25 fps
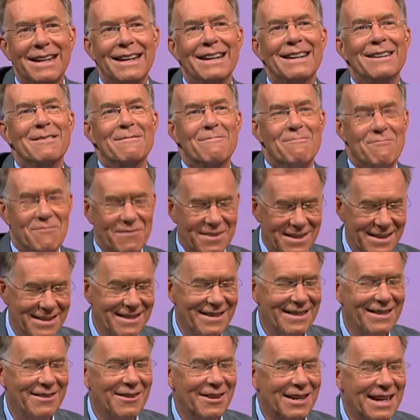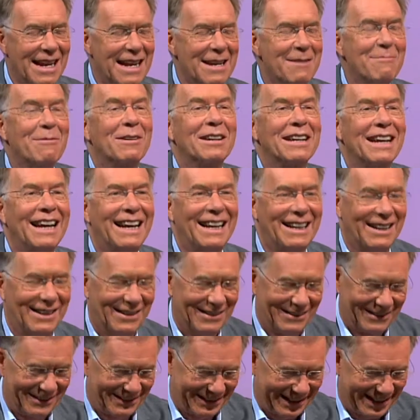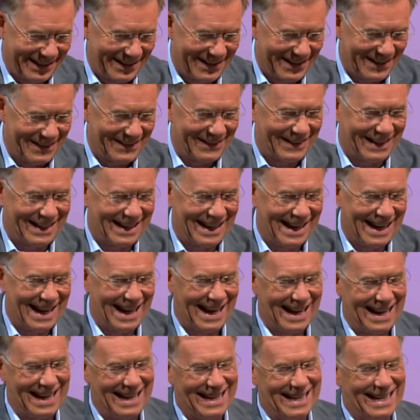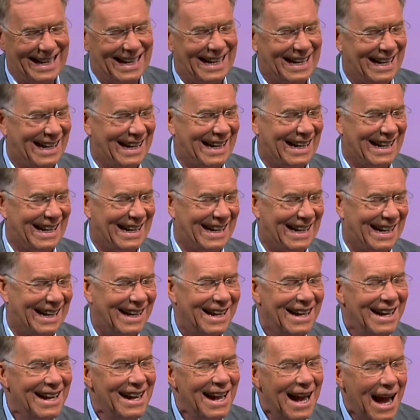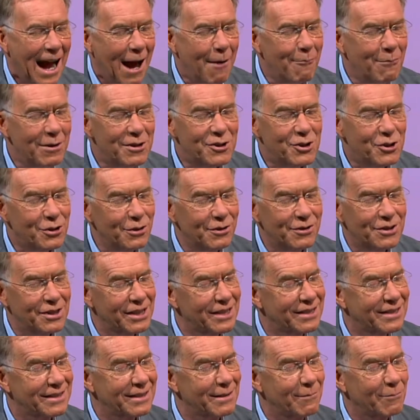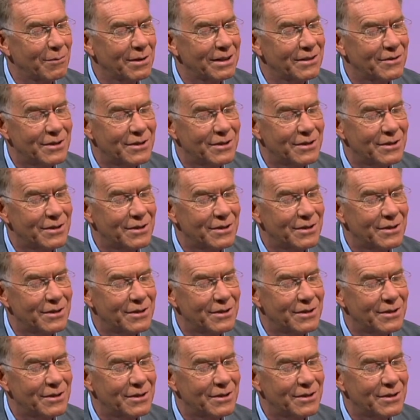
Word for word: Much more than, time than in the anybody bathroom than I do. And we should just, you